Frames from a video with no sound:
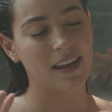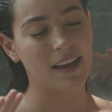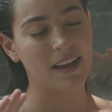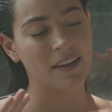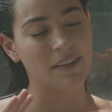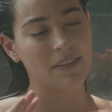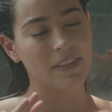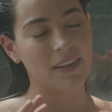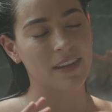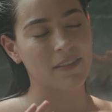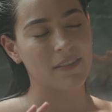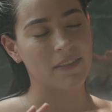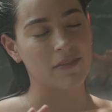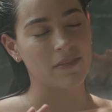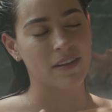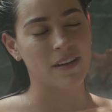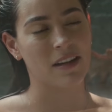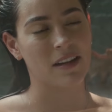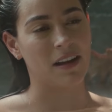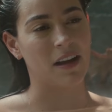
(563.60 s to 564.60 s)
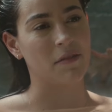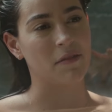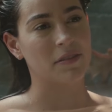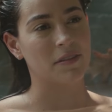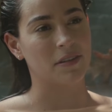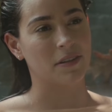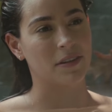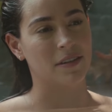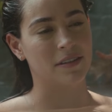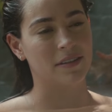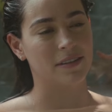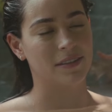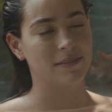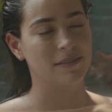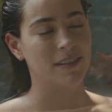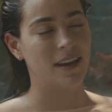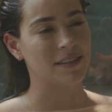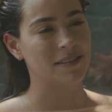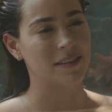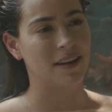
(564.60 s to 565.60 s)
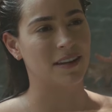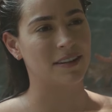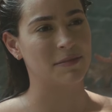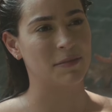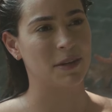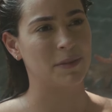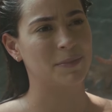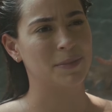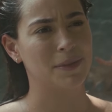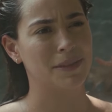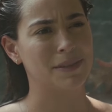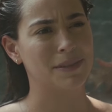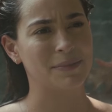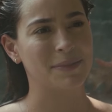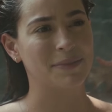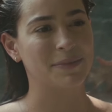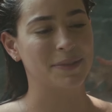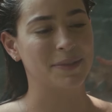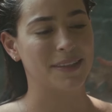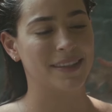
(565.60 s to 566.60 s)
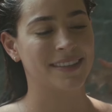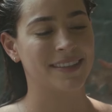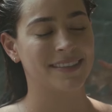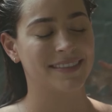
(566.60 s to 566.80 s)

I don't think I've ever hung out with a girl and not talked about boys before.